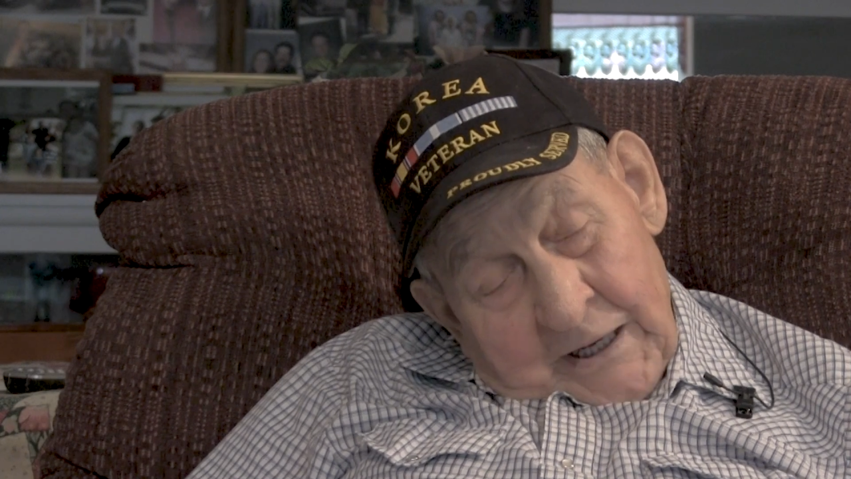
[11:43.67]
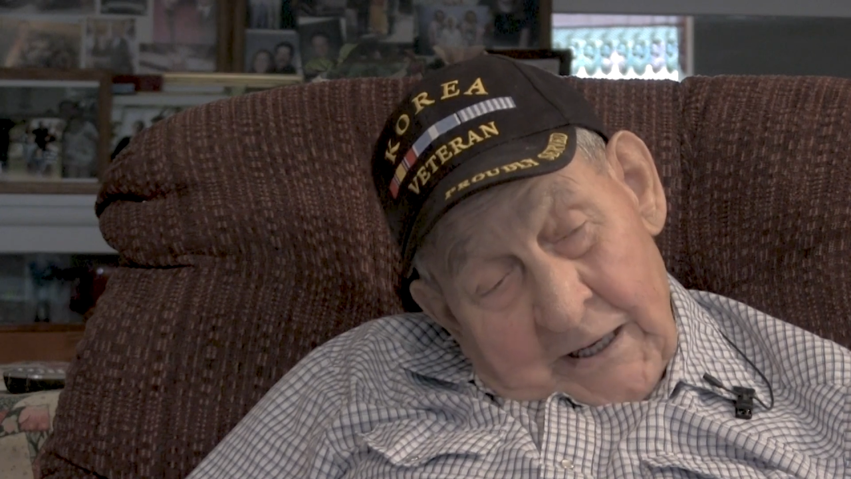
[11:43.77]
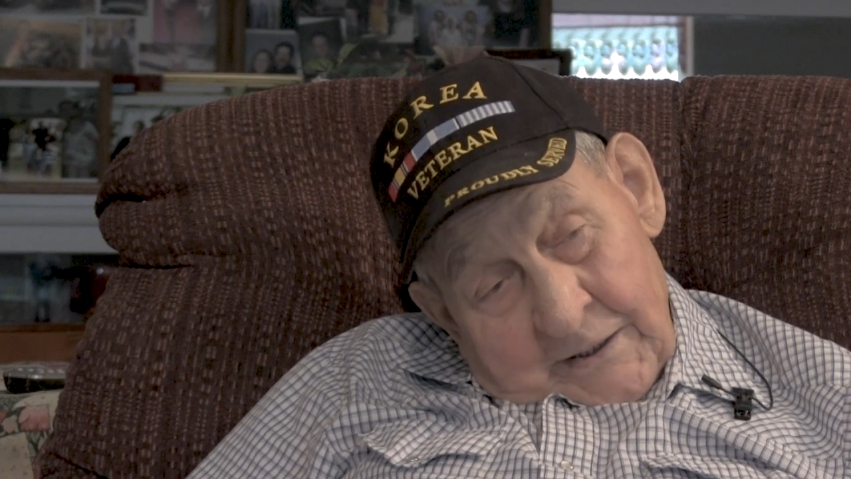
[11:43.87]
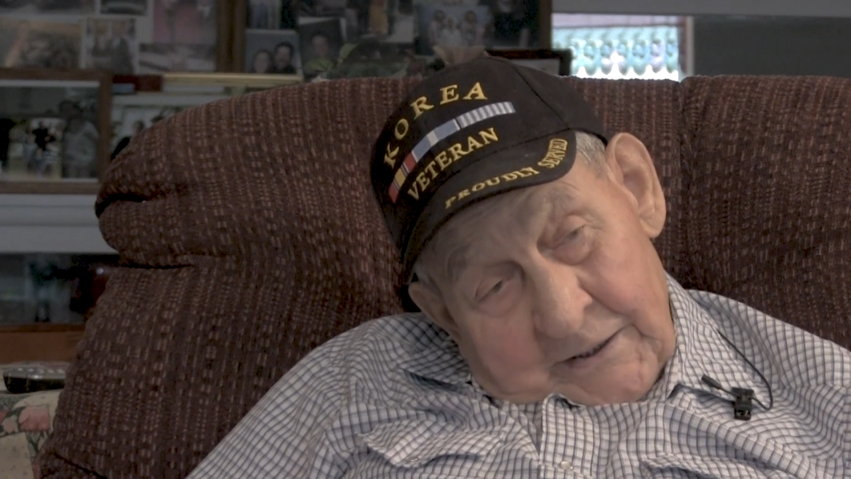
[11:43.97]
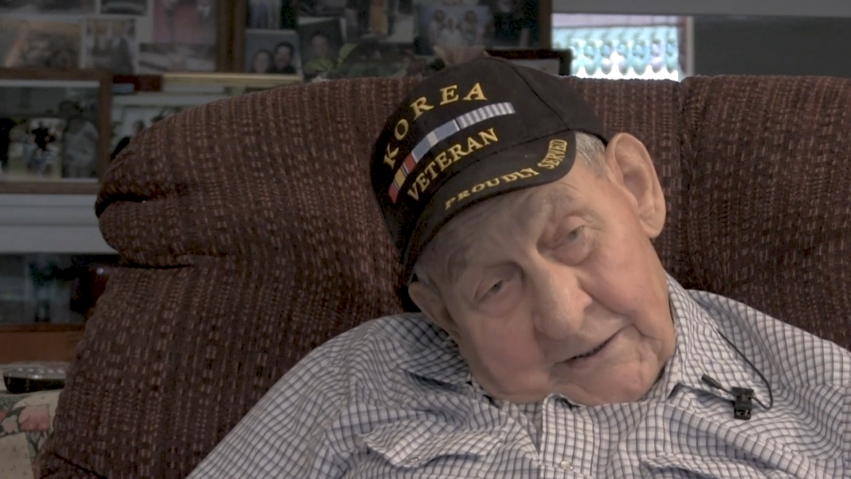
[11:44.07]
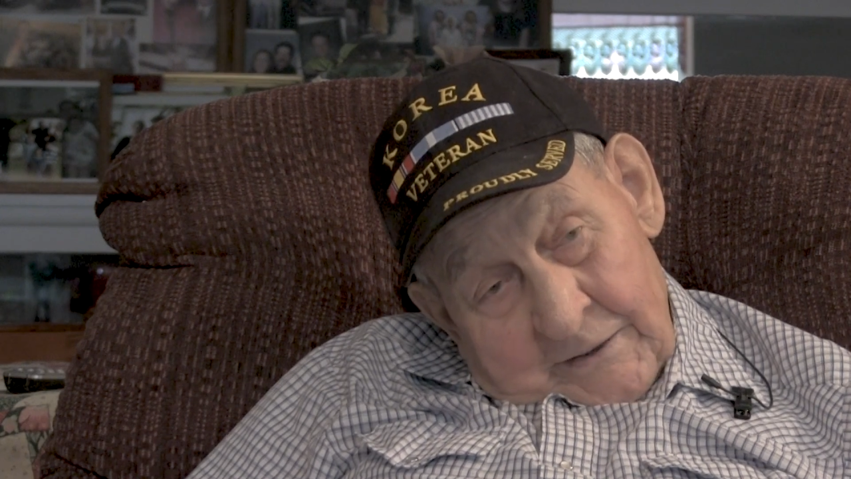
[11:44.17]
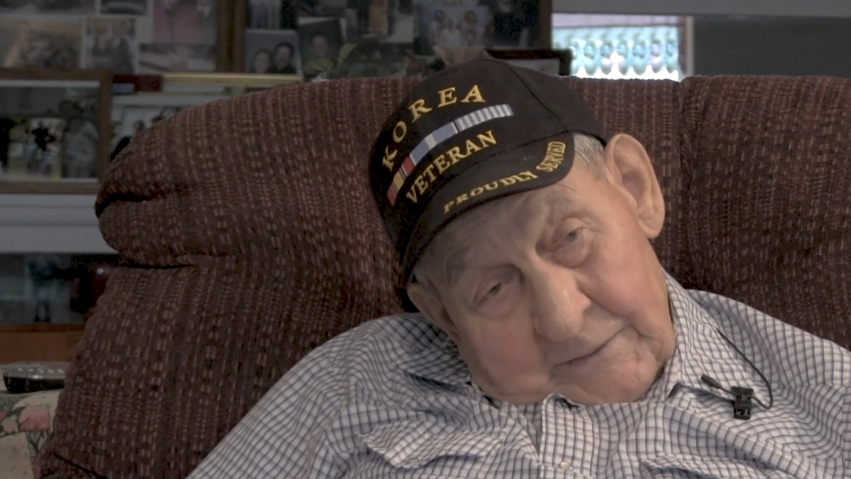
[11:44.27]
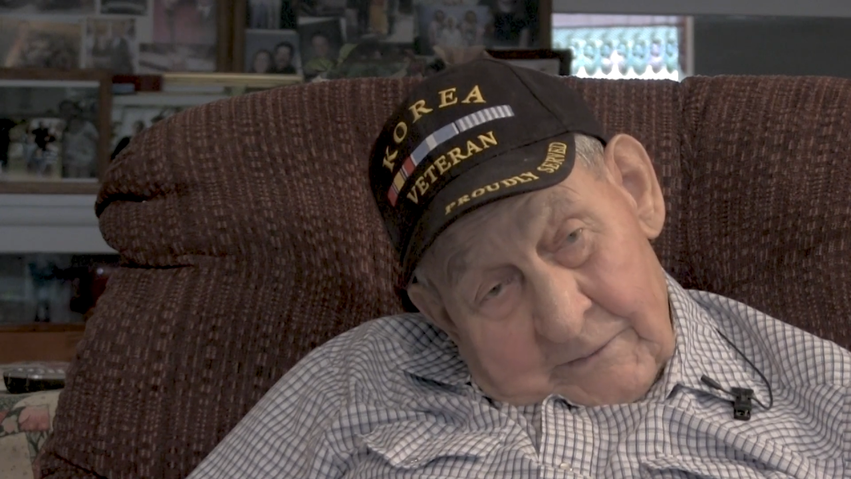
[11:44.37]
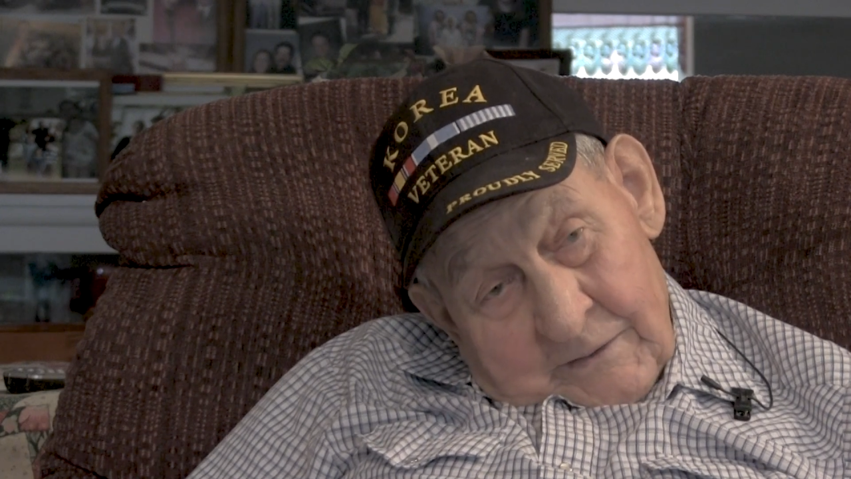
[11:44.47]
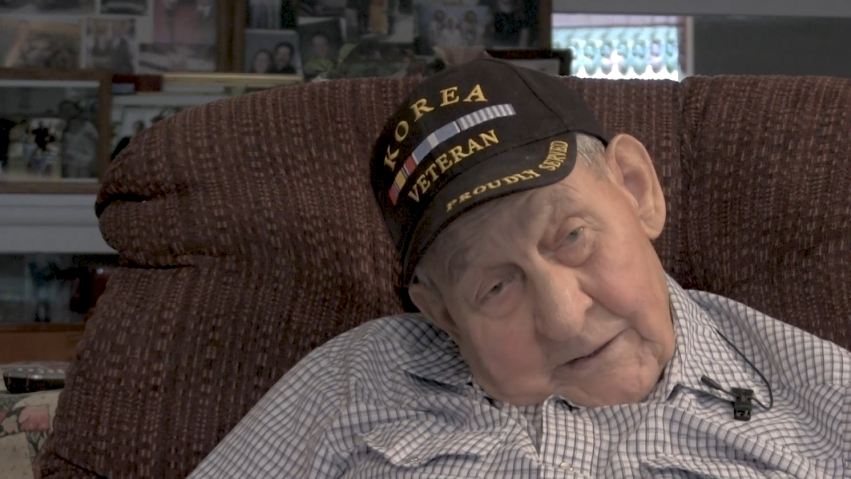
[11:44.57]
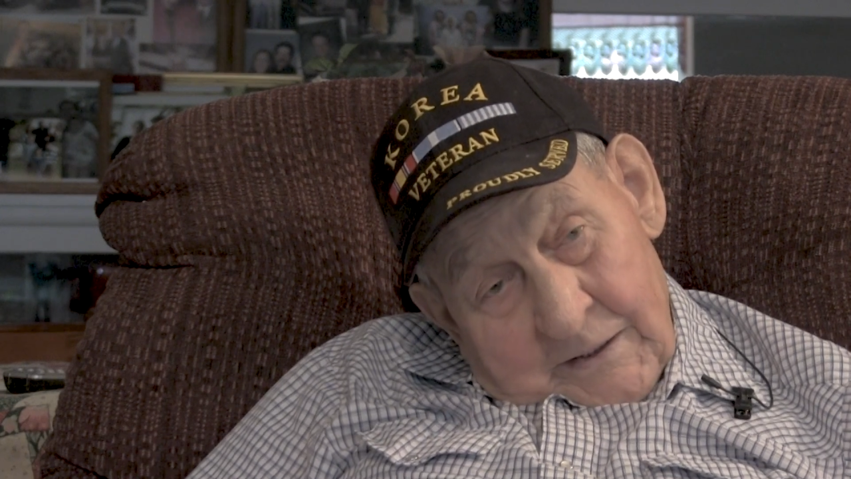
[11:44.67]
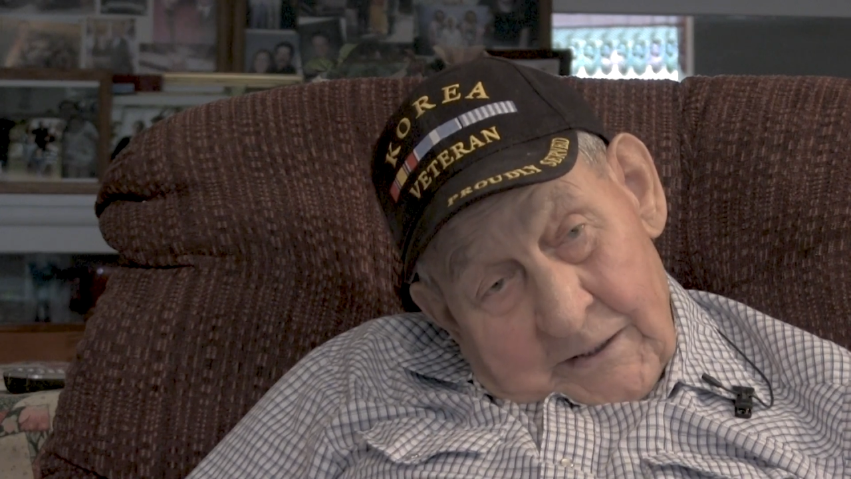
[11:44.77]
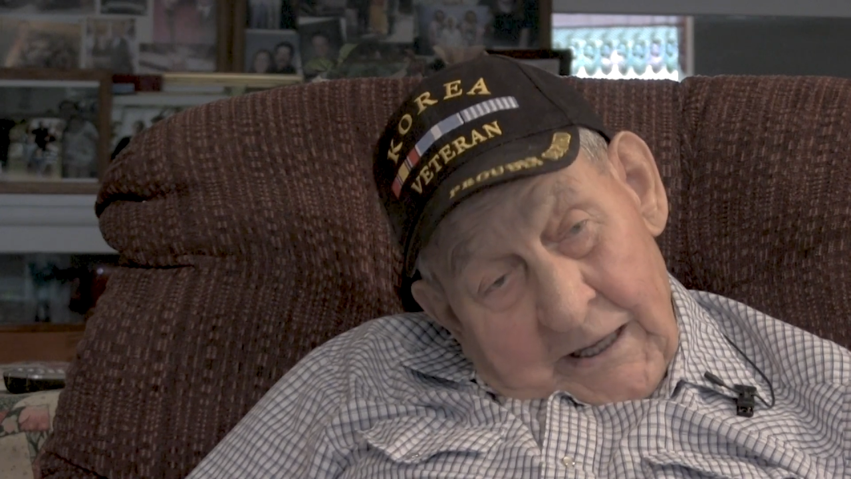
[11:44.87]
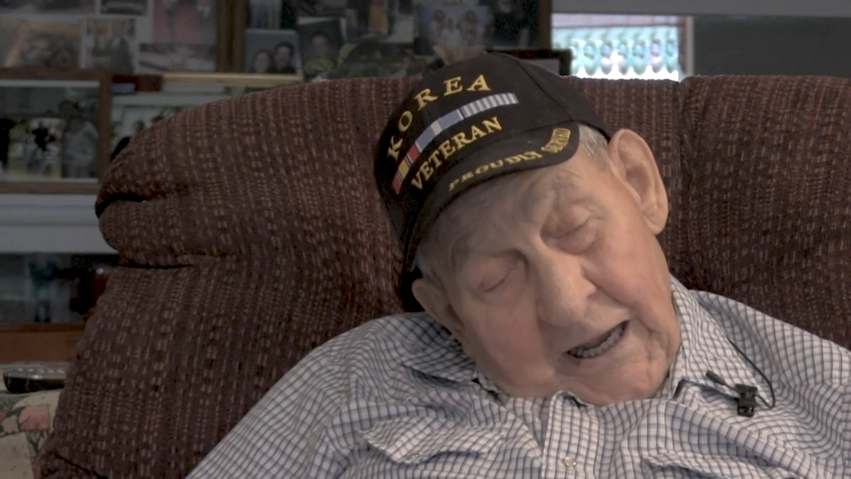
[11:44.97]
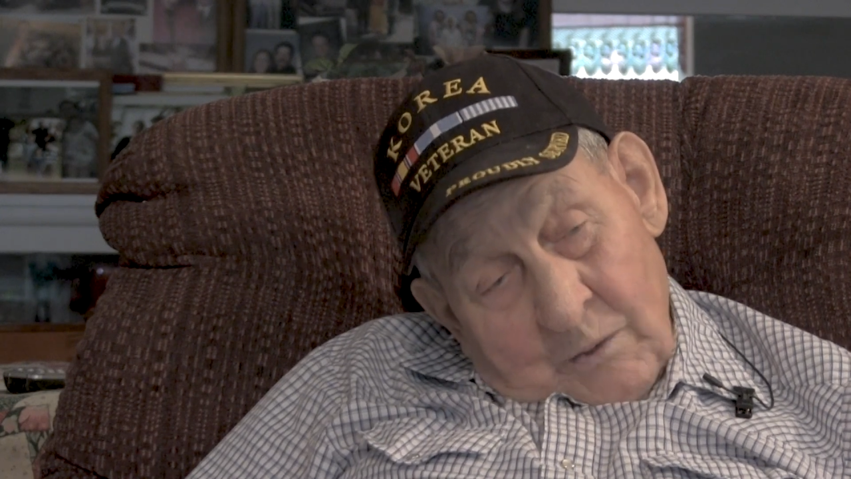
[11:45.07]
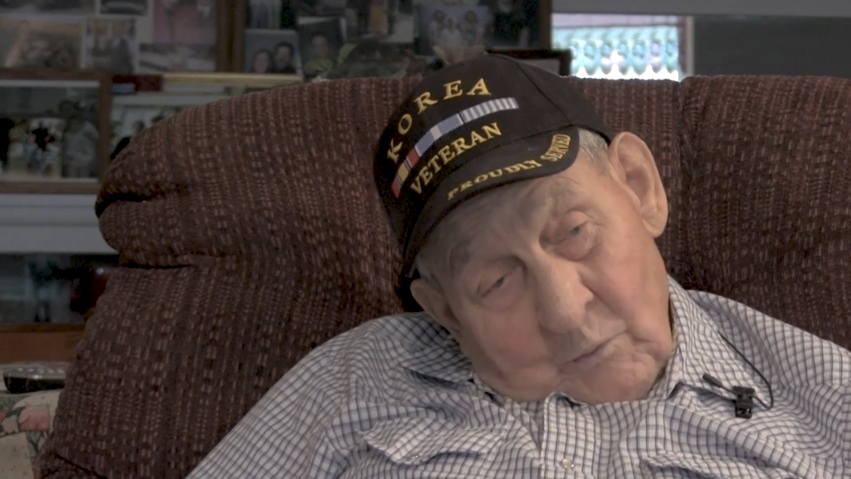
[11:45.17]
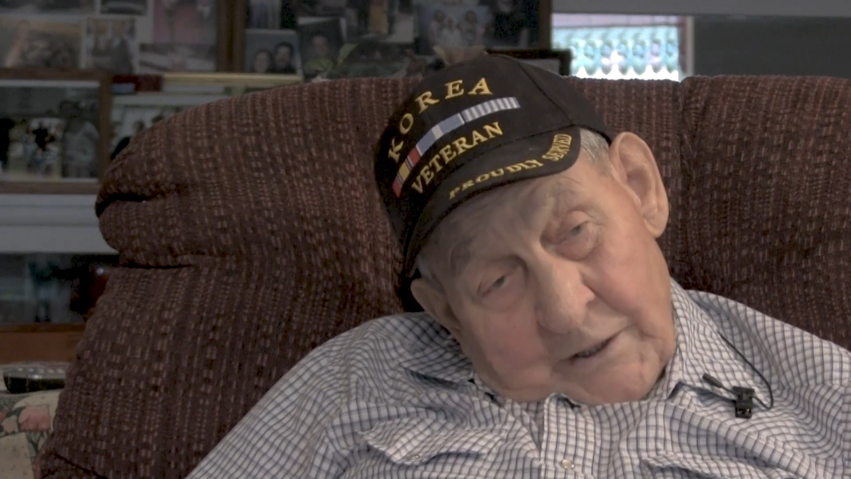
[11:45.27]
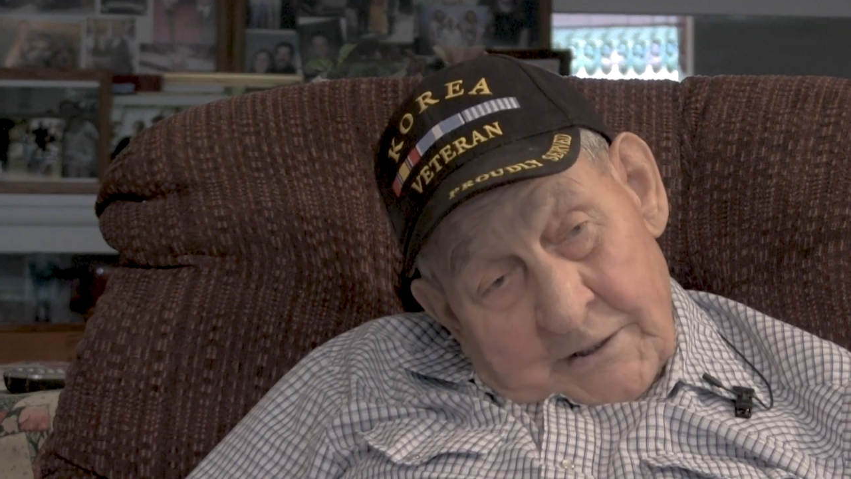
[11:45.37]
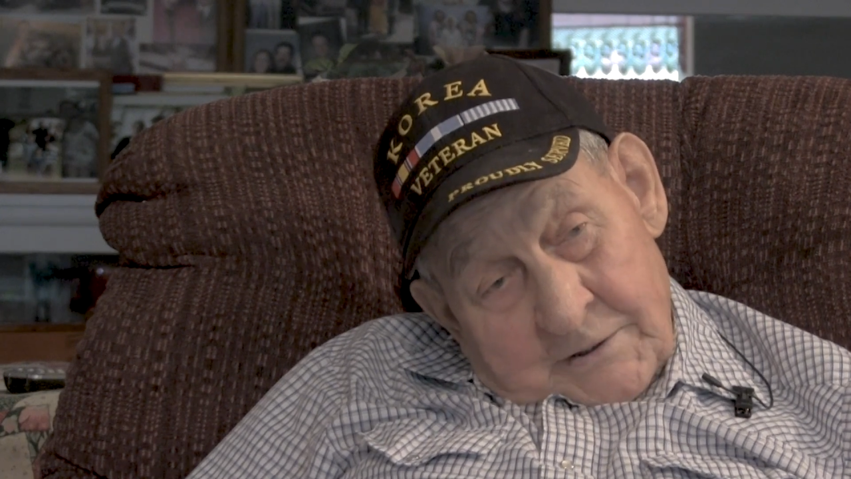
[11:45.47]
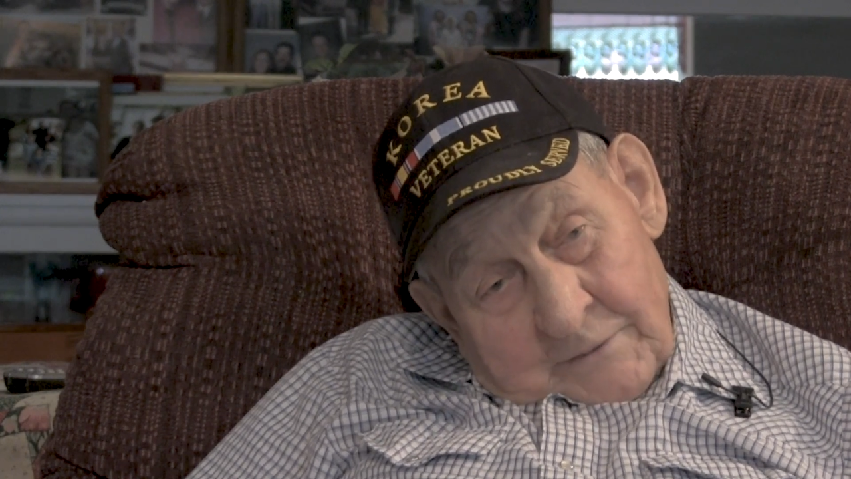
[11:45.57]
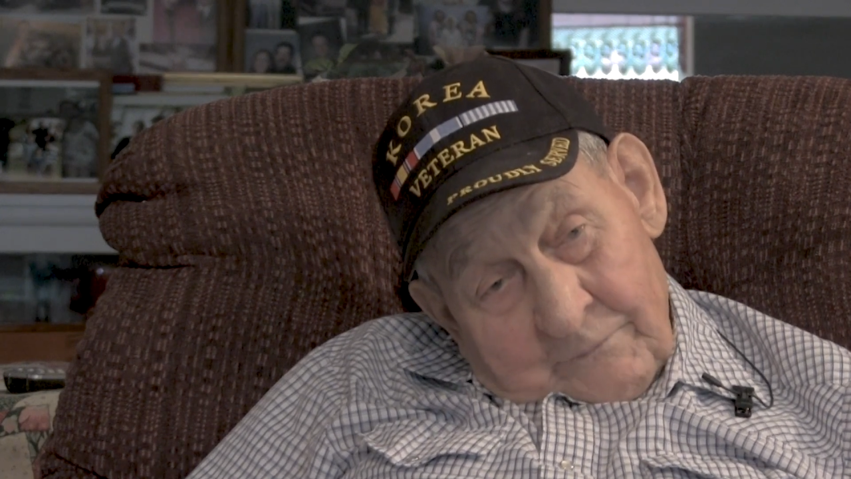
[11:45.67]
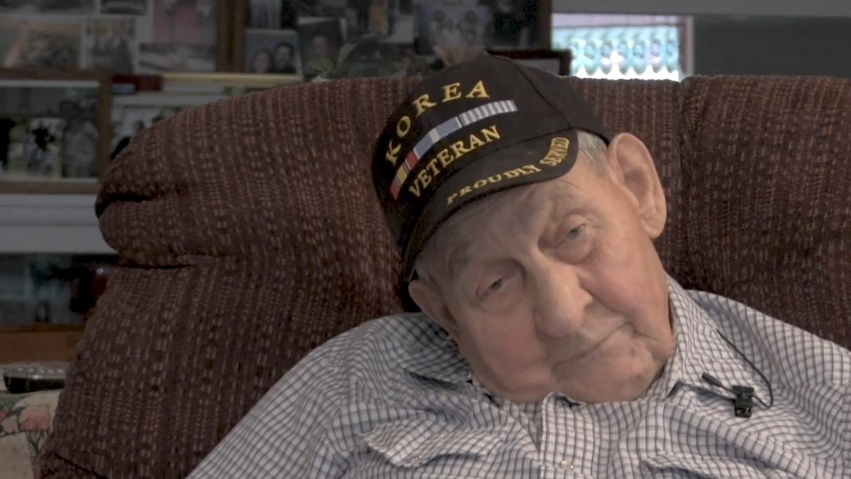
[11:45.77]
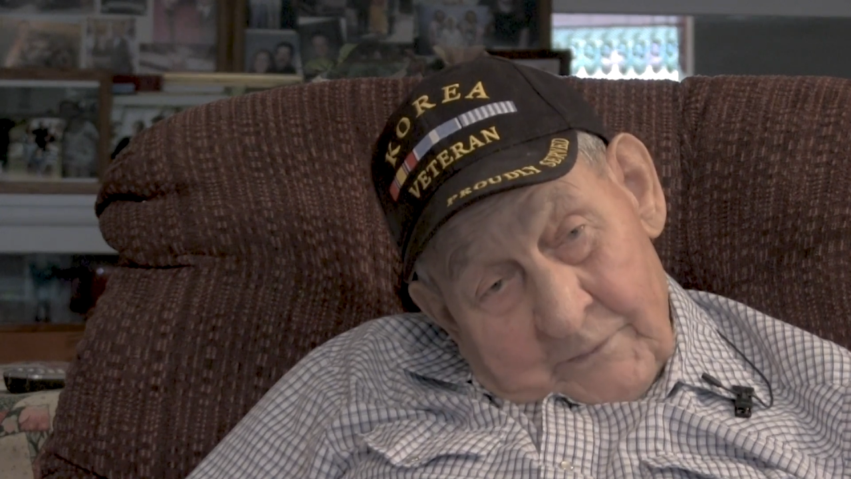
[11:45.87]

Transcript: had 8 weeks of